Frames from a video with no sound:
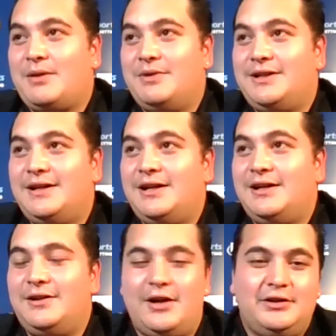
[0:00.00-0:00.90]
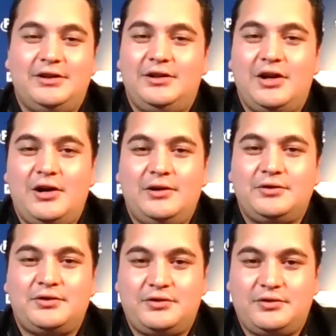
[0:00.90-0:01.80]
But uh, the, the old
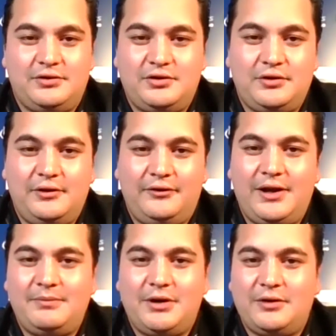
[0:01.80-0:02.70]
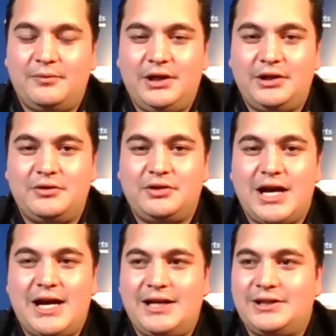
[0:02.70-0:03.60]
two of them are really good
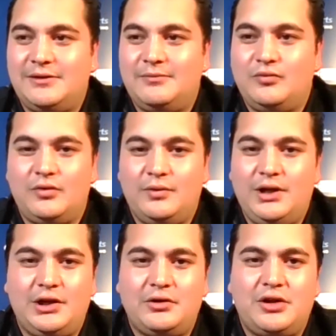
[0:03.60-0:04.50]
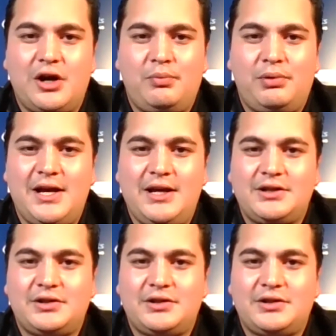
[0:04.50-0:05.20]
guys and really good dart players.